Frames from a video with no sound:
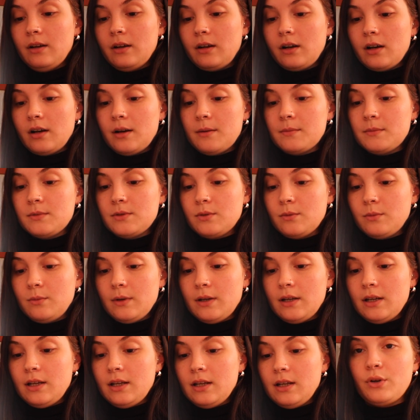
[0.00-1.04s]
It comes
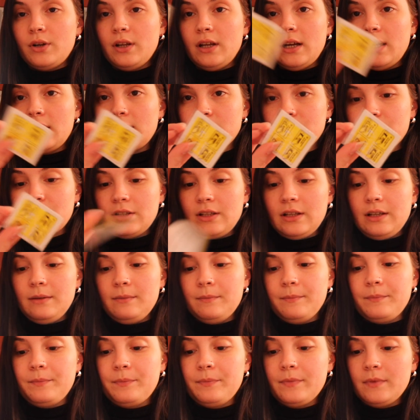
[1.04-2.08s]
with 3 actually.
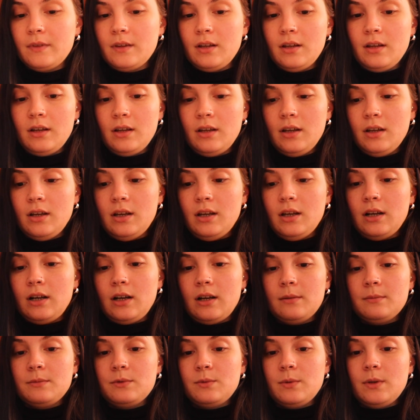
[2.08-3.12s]
It
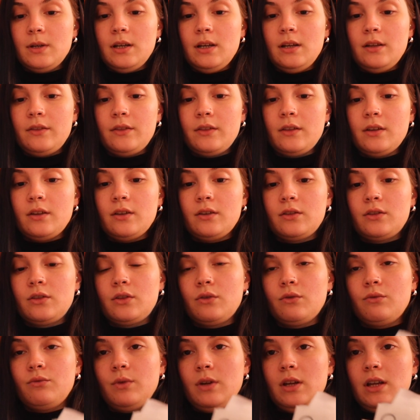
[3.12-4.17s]
comes with
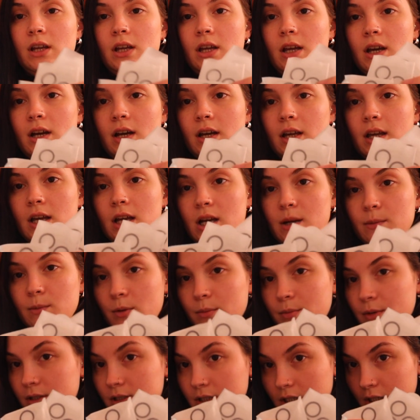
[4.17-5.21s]
3 camera
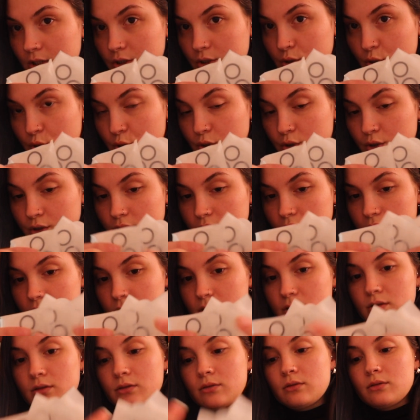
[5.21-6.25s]

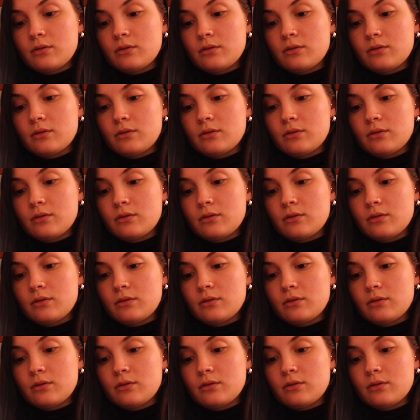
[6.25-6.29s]
protectors.